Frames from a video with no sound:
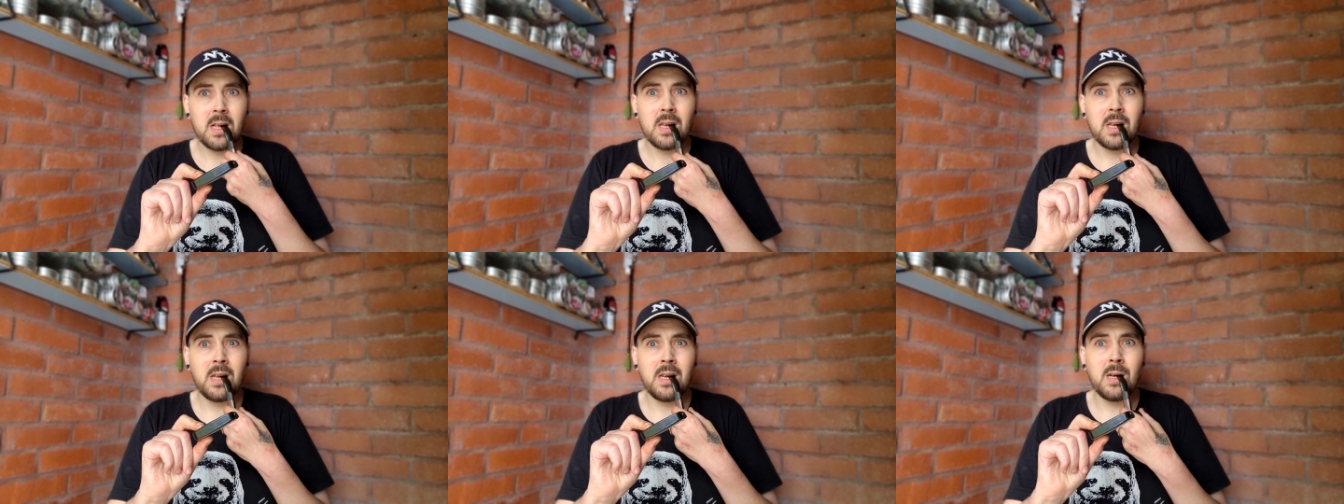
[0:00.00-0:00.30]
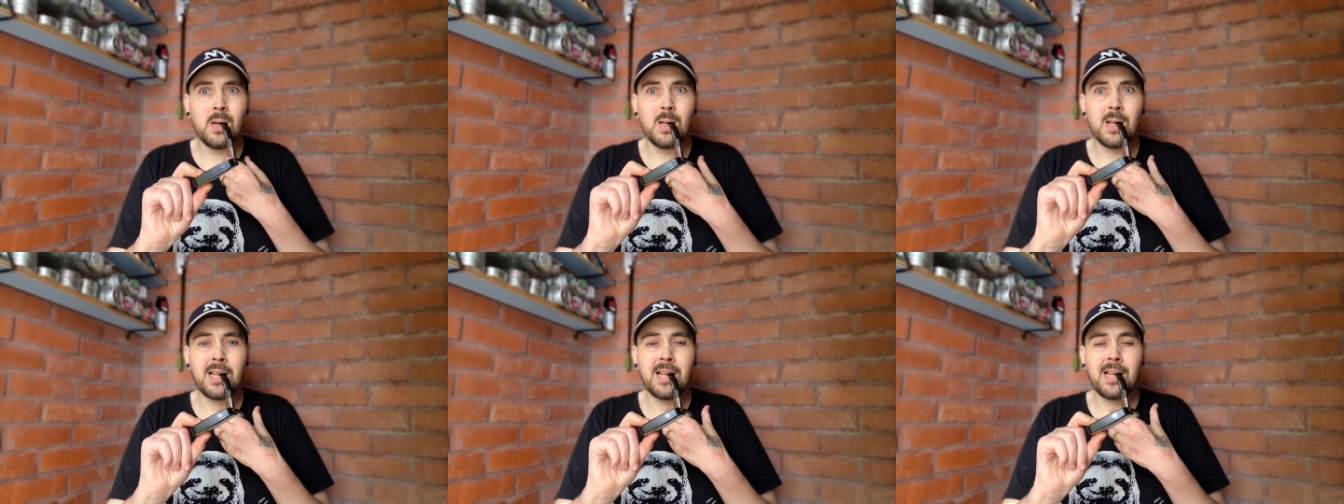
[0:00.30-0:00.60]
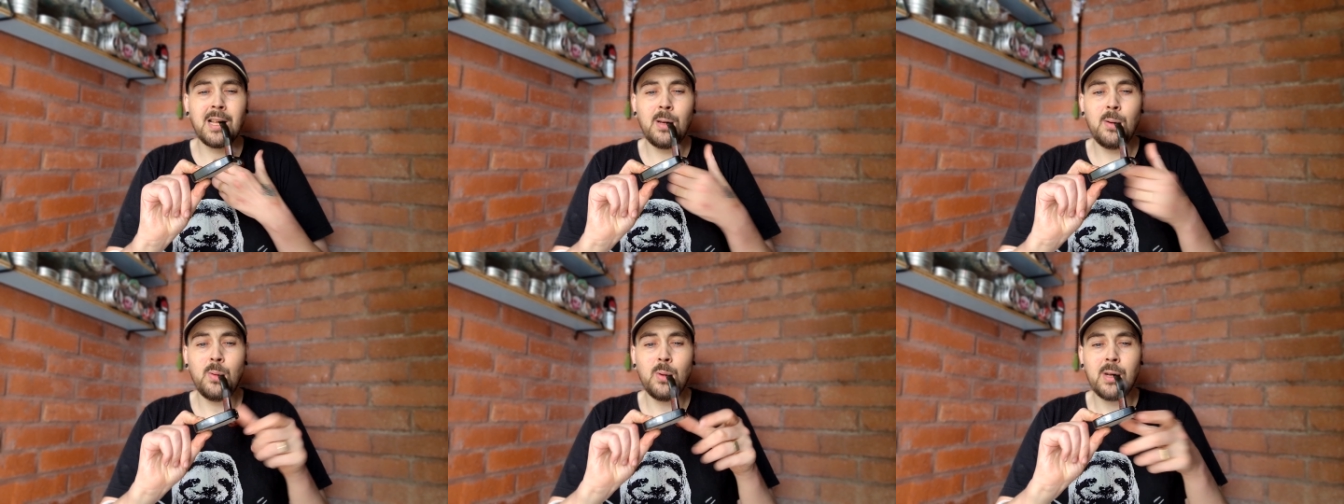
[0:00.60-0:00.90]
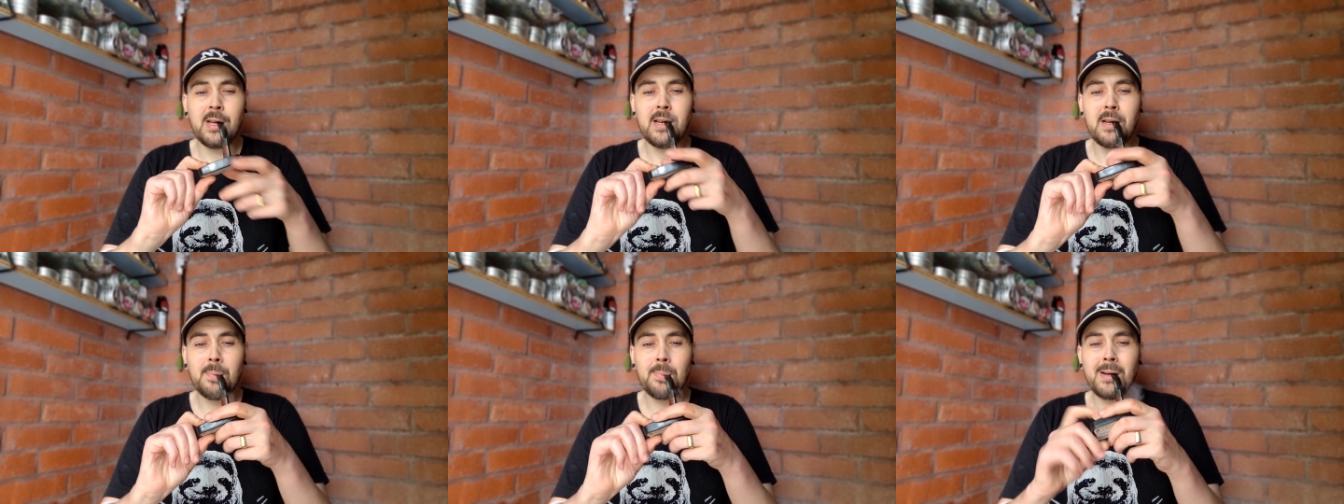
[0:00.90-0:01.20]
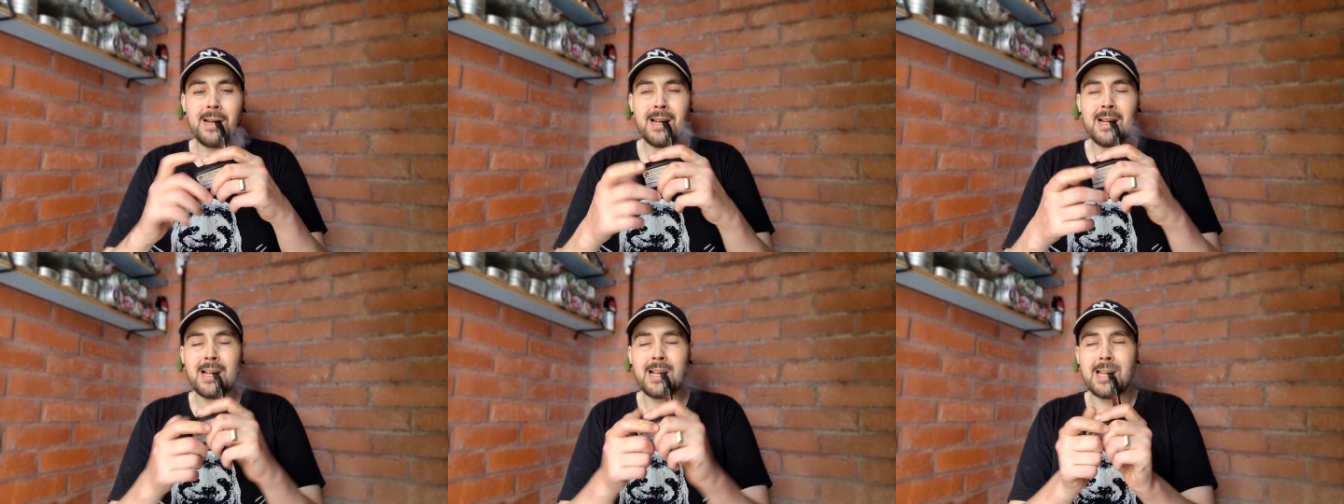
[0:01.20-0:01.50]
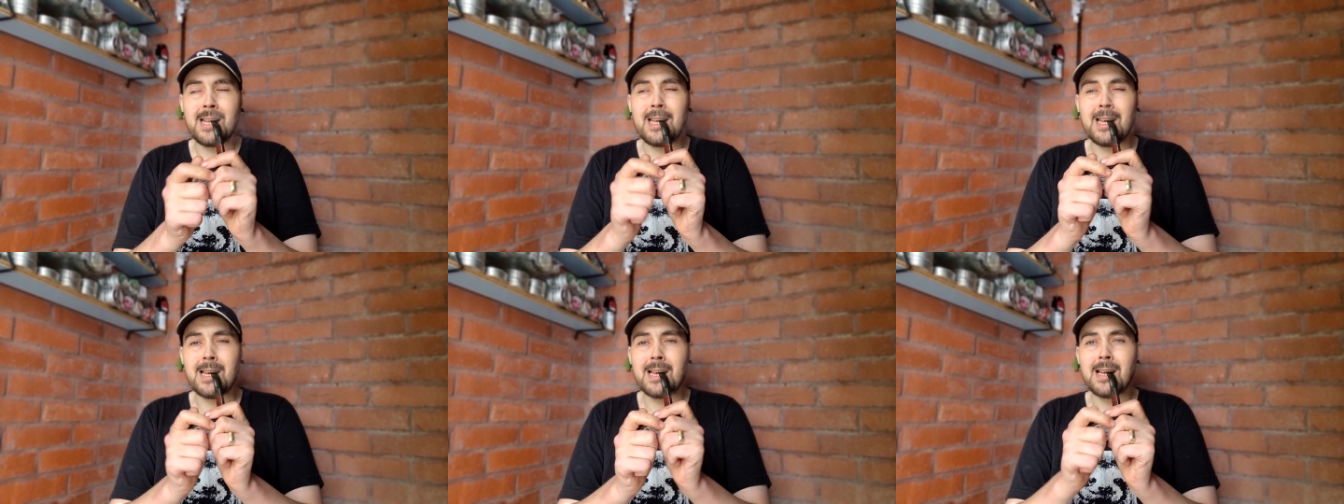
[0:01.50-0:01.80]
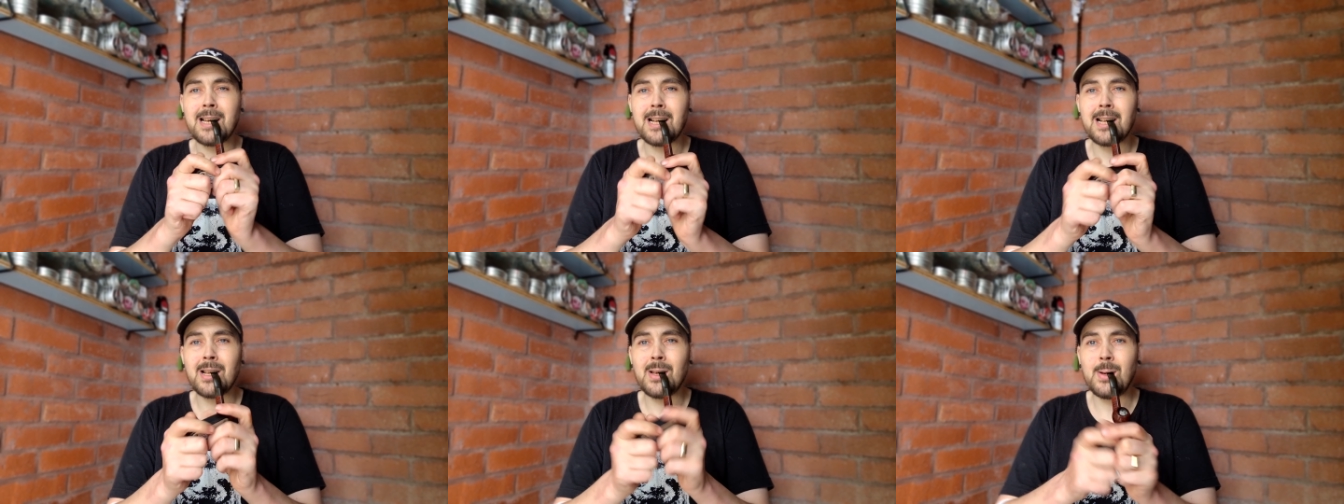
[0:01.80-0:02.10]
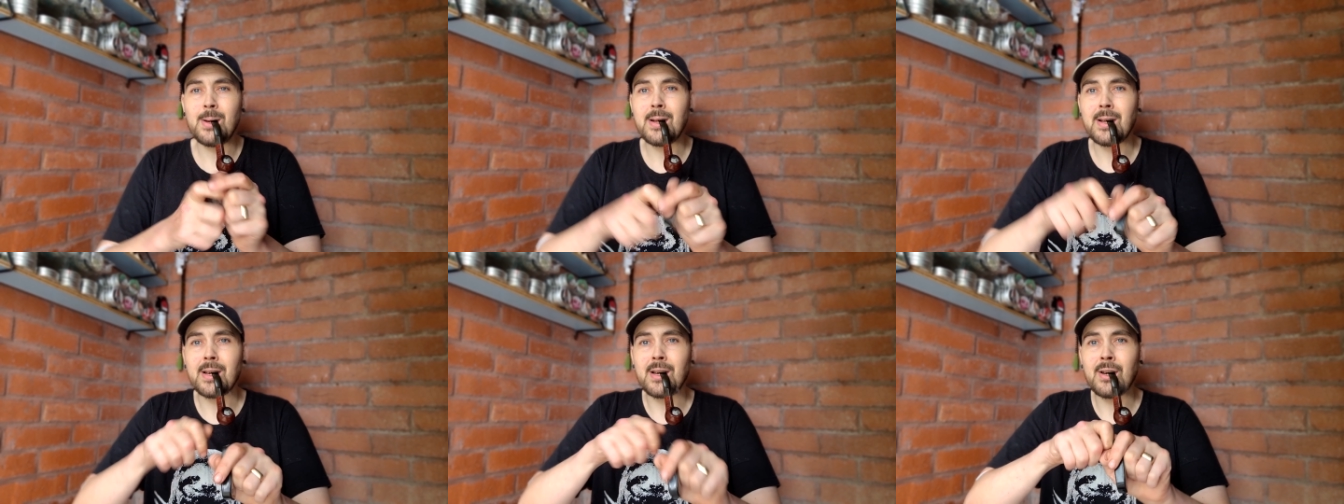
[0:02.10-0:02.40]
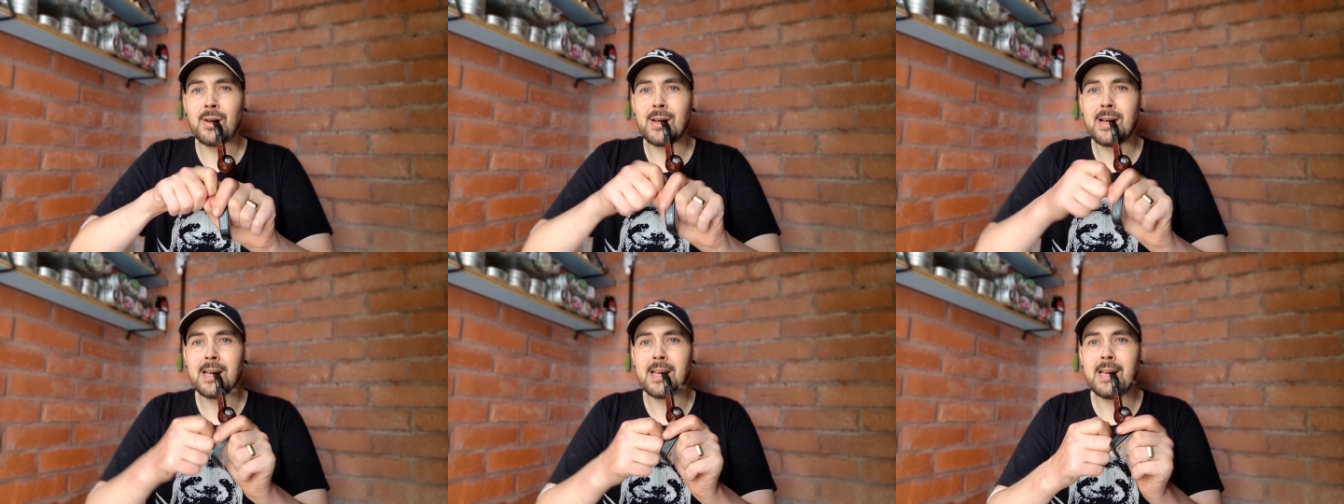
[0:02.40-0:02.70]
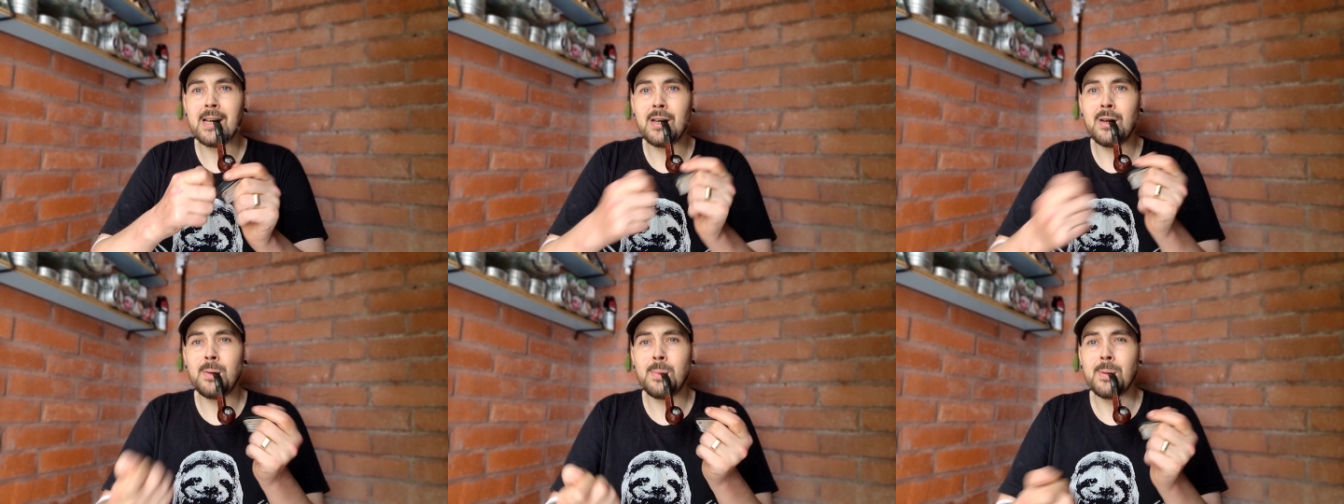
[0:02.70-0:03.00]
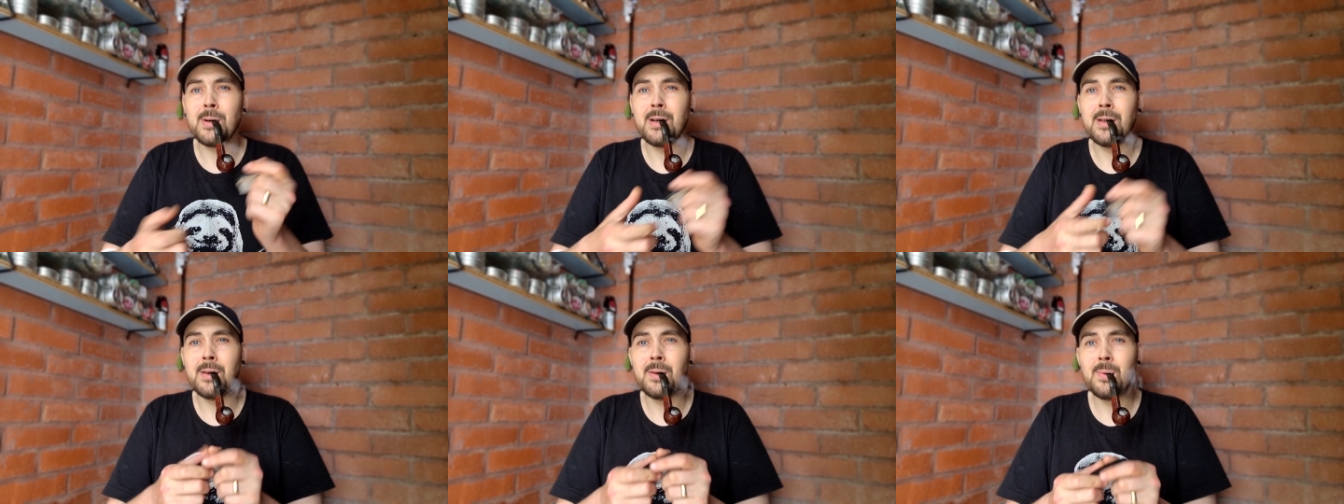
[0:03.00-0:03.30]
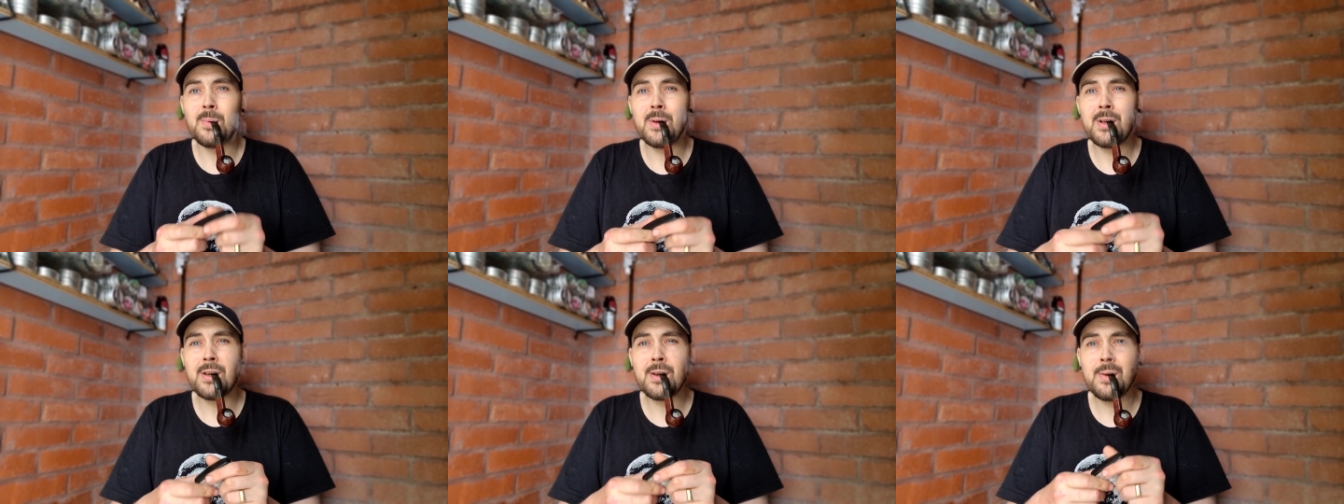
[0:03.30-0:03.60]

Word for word: you know, it's sealed in a plastic, so you have to crack it open, which